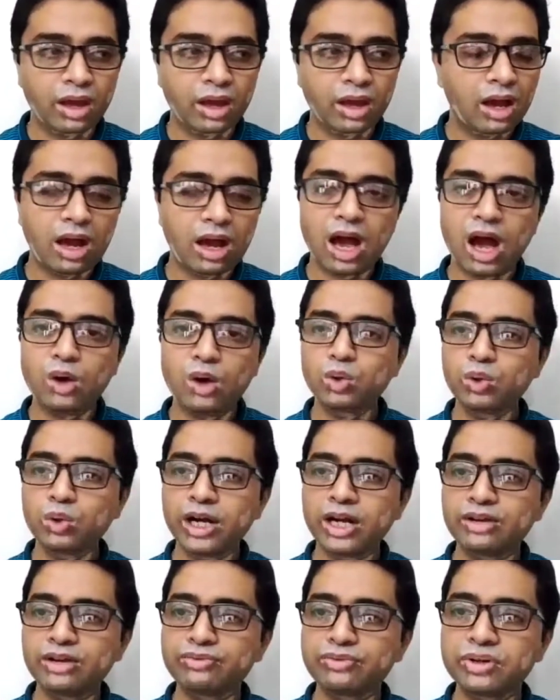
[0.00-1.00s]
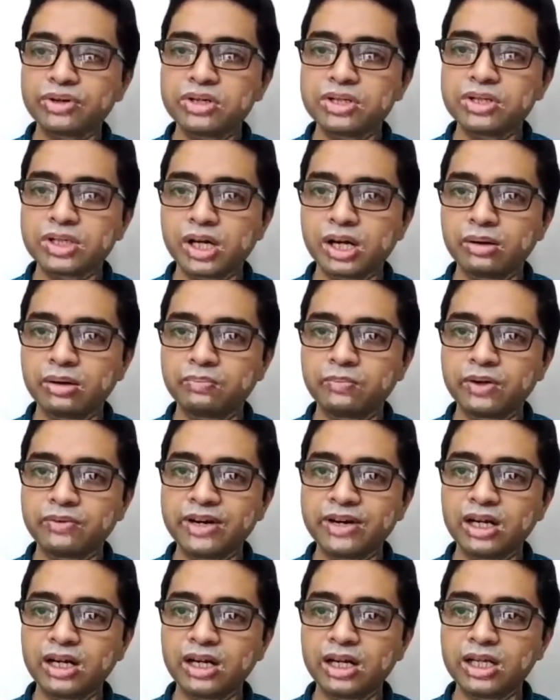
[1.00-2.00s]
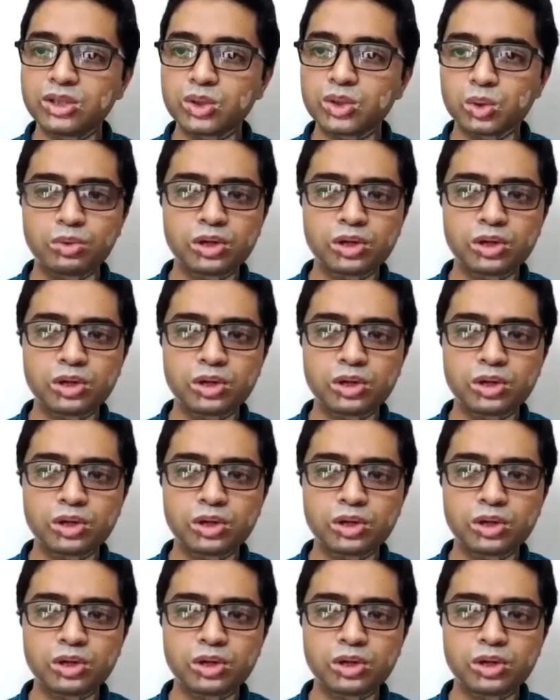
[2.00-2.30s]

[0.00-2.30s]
how do I differentiate between these two?